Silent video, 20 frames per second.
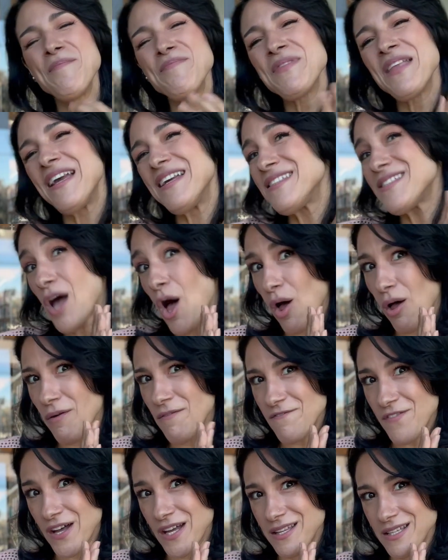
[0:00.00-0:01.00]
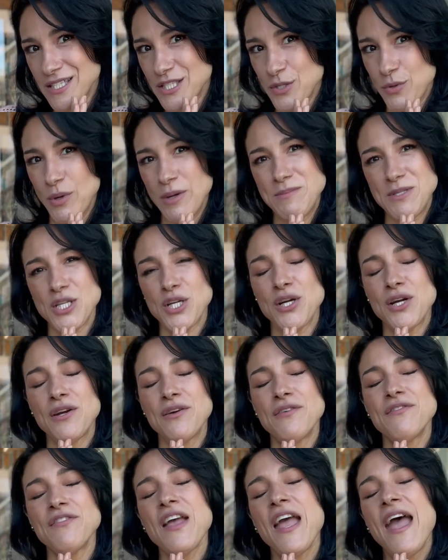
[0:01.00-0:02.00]
It's all fun to
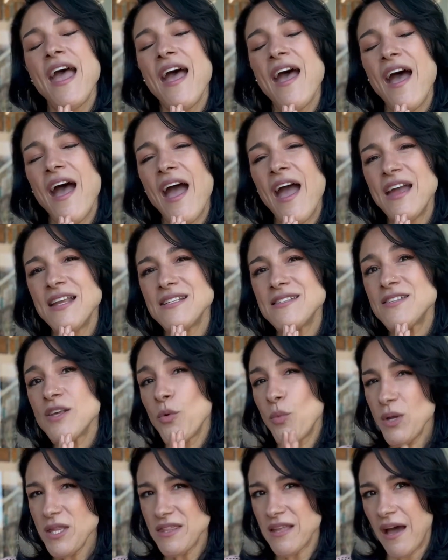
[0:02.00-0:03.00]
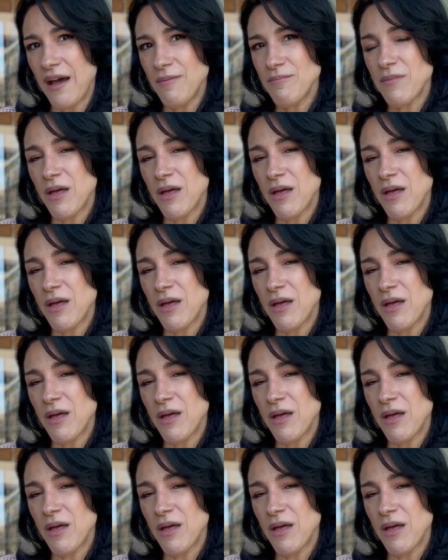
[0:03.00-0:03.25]
observe. And so with that,